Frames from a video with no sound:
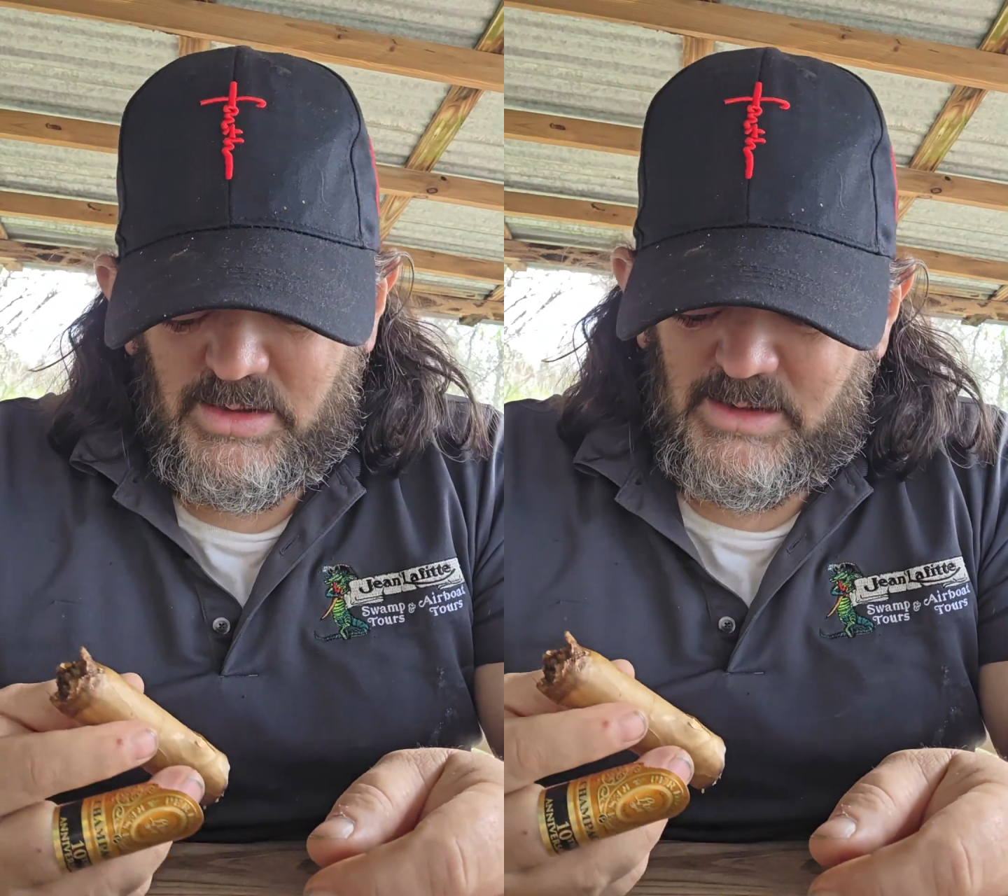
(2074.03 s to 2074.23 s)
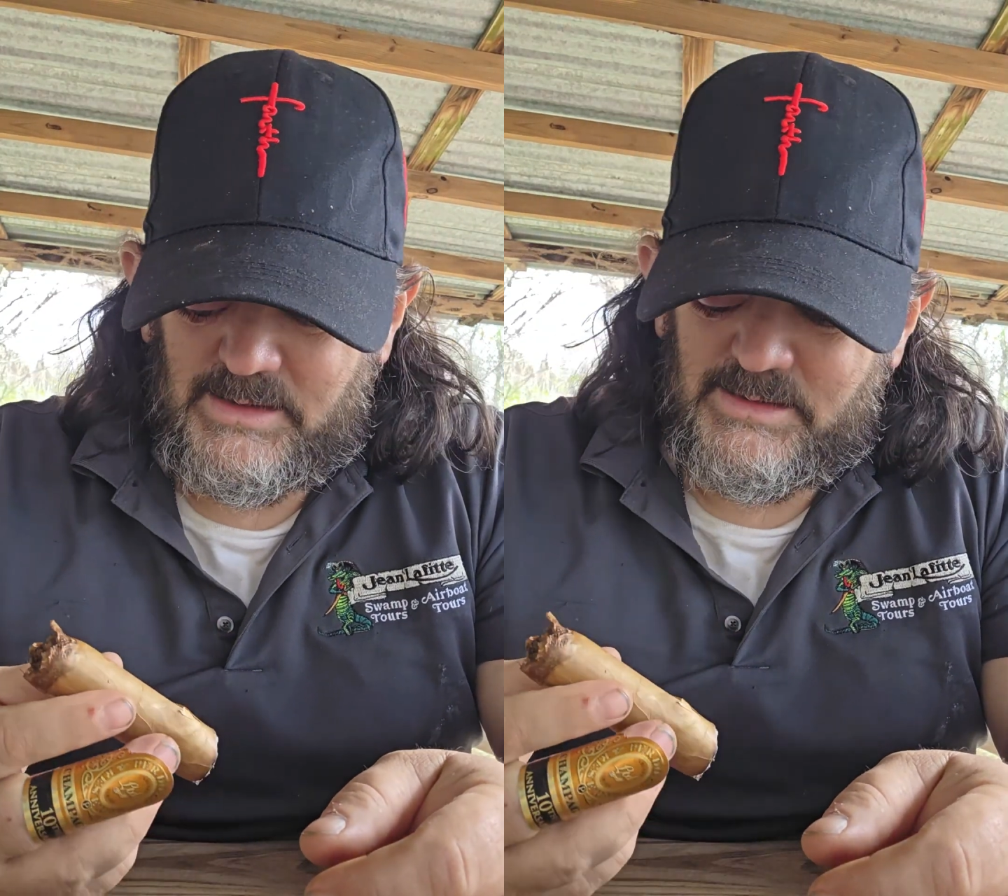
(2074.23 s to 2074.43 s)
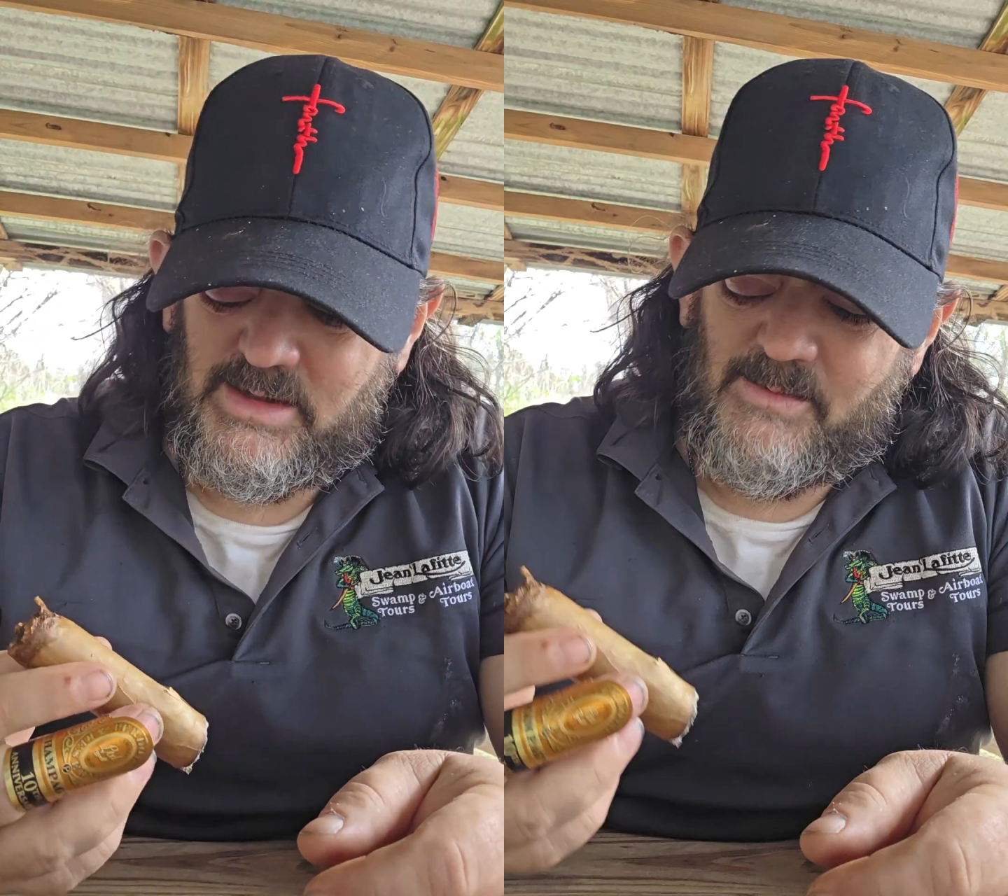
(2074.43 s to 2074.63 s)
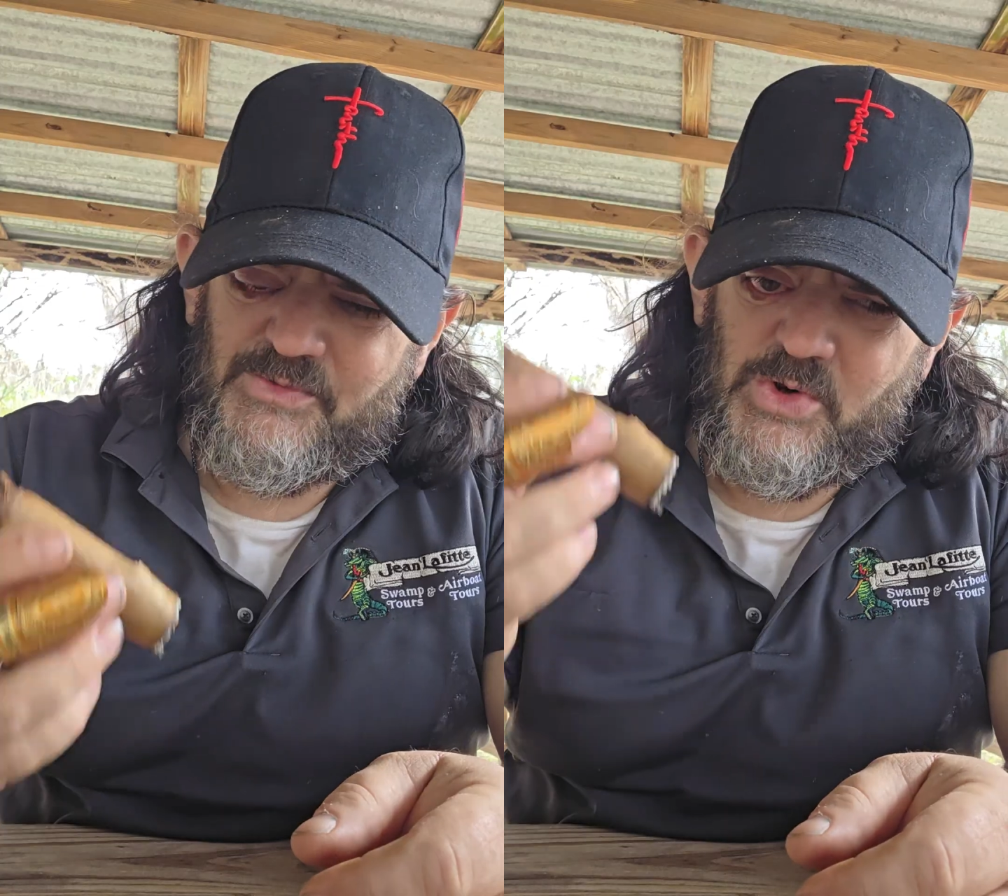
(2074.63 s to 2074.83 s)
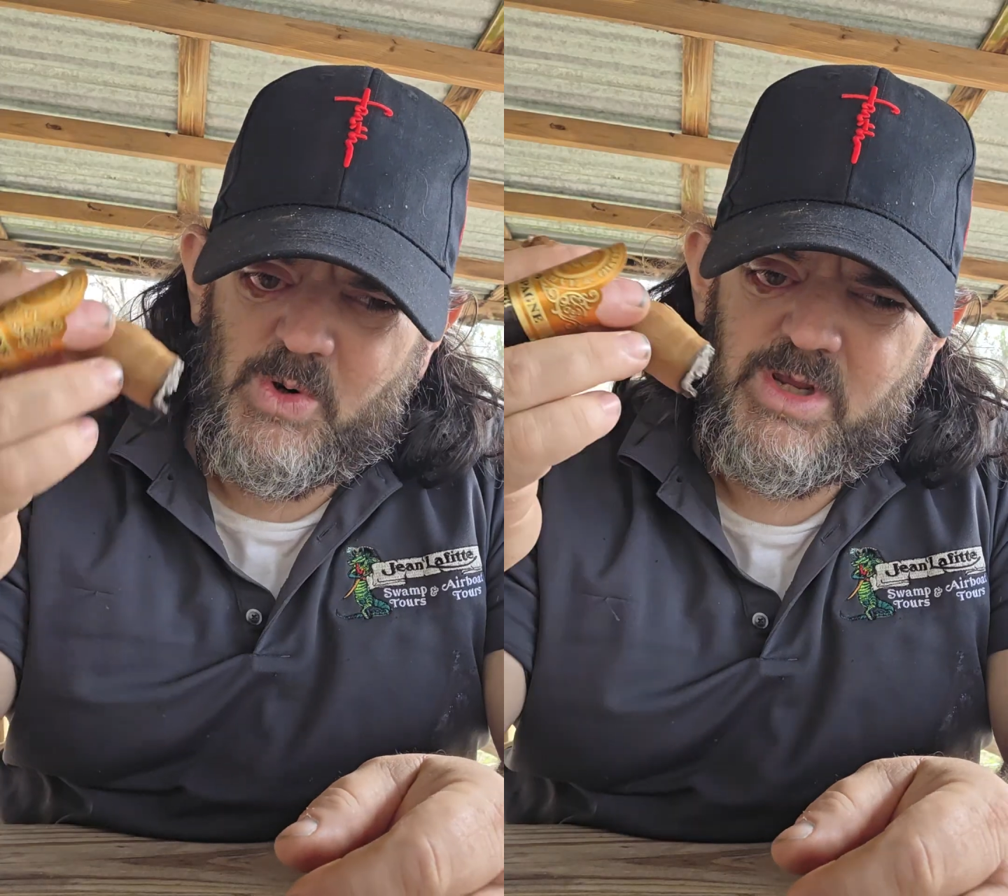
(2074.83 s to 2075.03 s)
And I'm
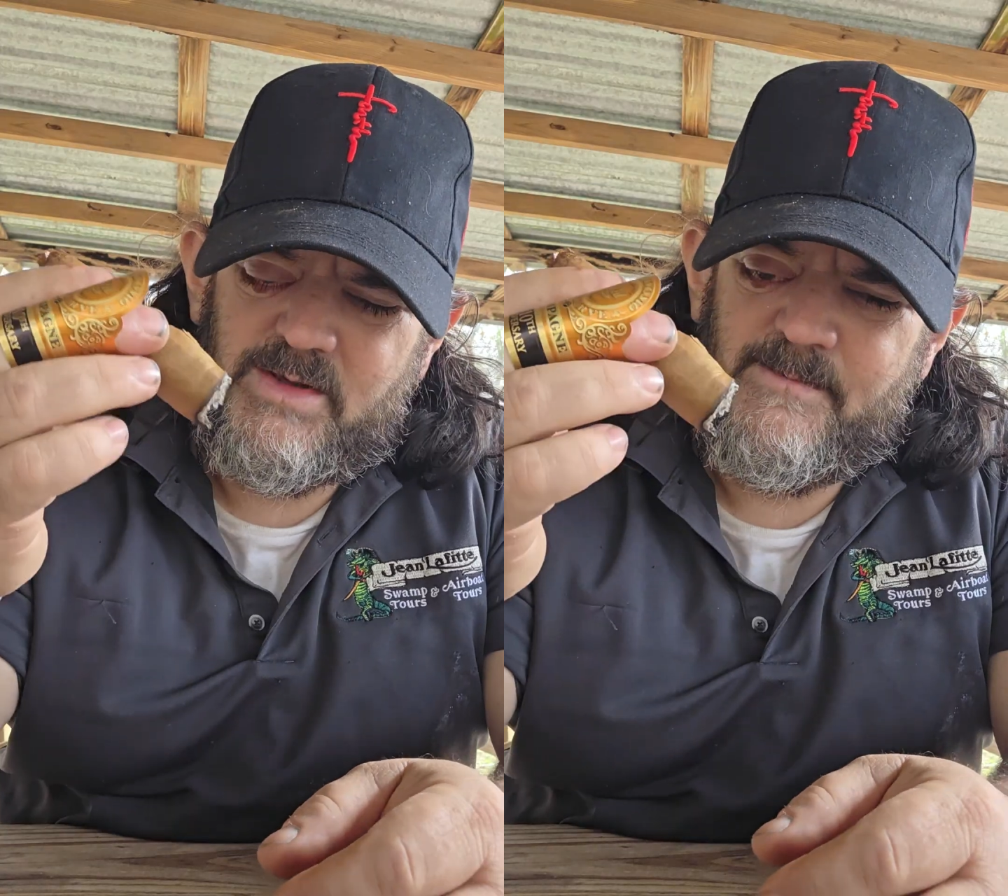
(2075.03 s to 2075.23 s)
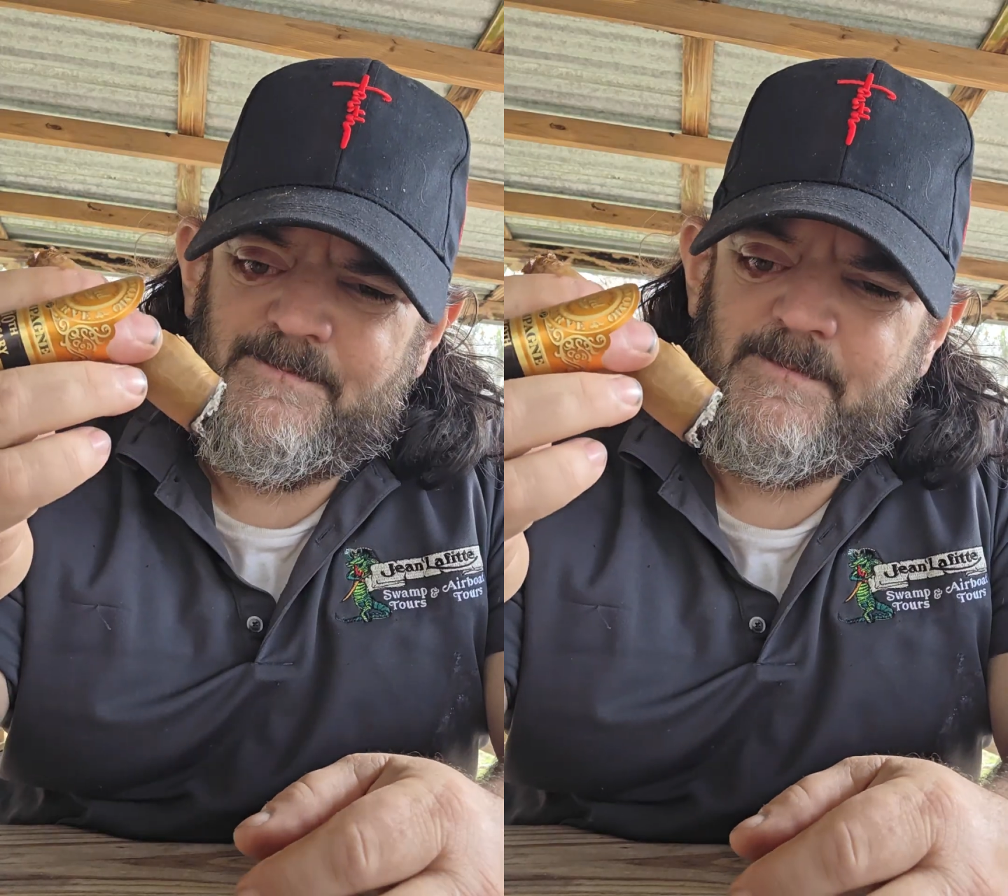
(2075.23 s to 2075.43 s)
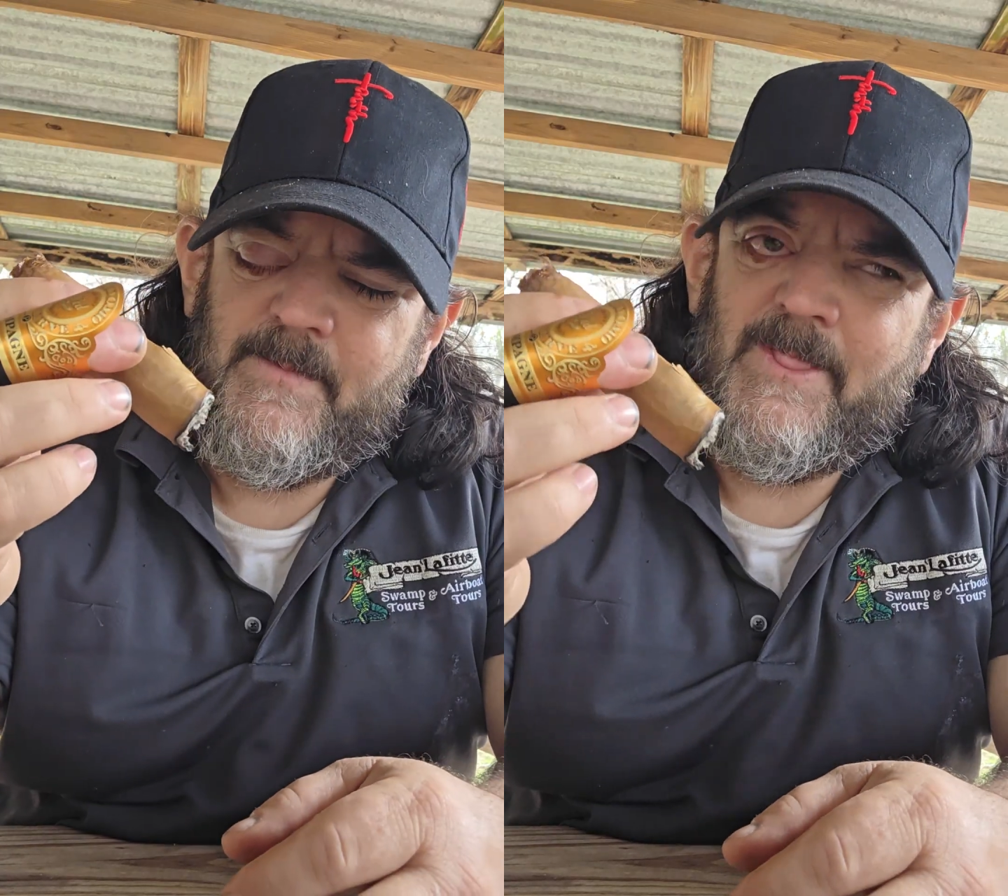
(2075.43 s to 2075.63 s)
still getting.